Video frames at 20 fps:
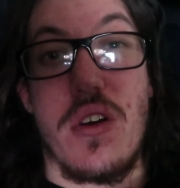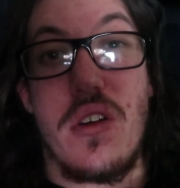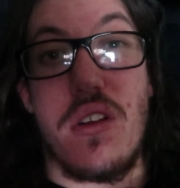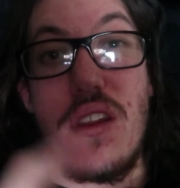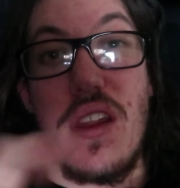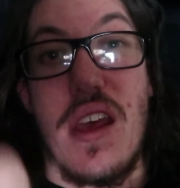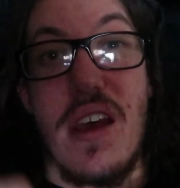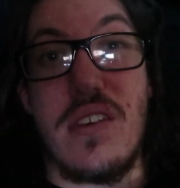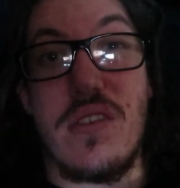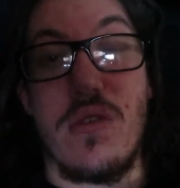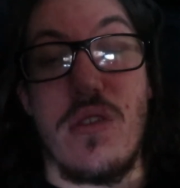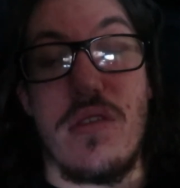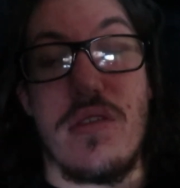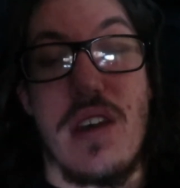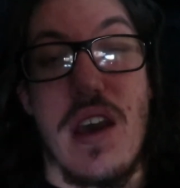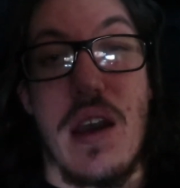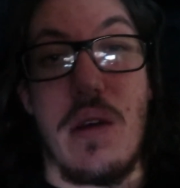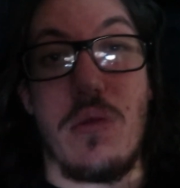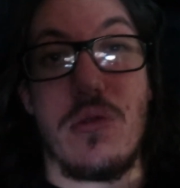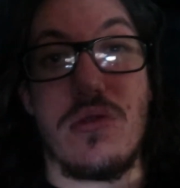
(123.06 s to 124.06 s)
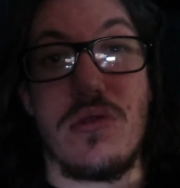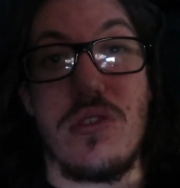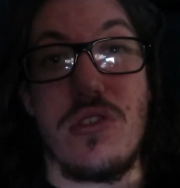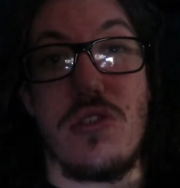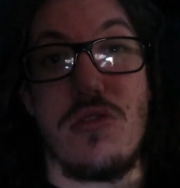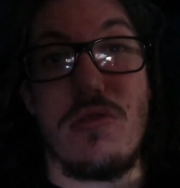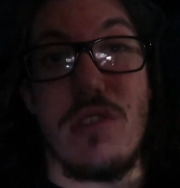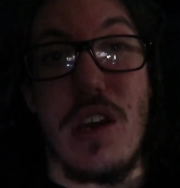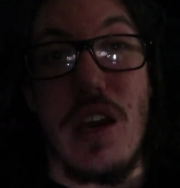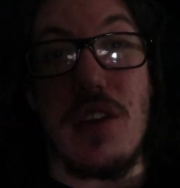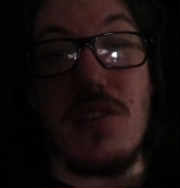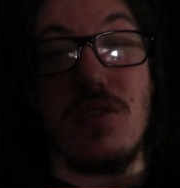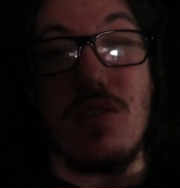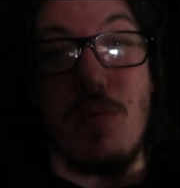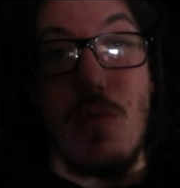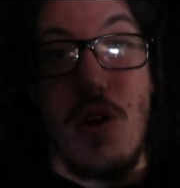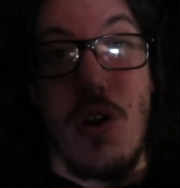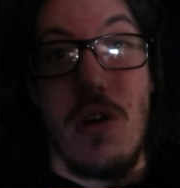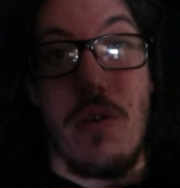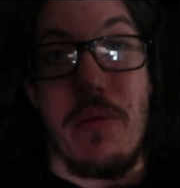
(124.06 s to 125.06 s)
bell, and as always, I will see you guys
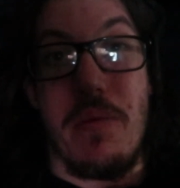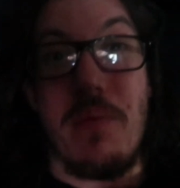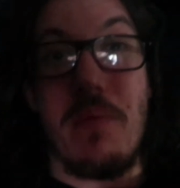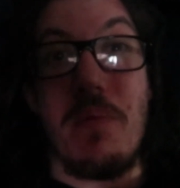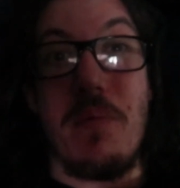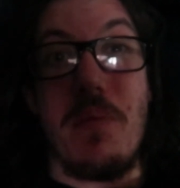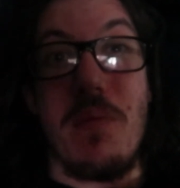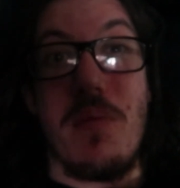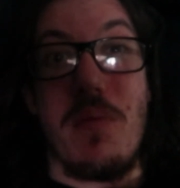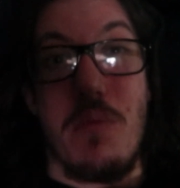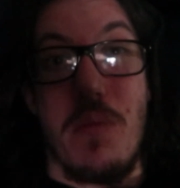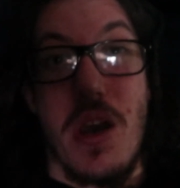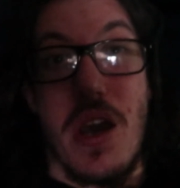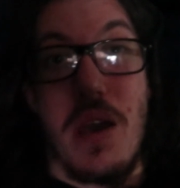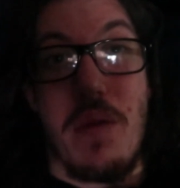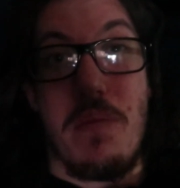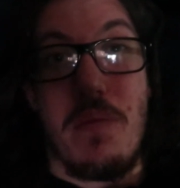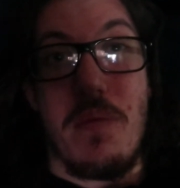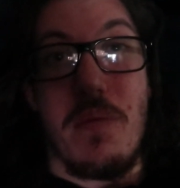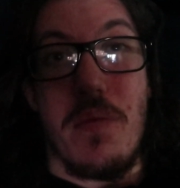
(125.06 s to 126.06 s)
tomorrow. Bye.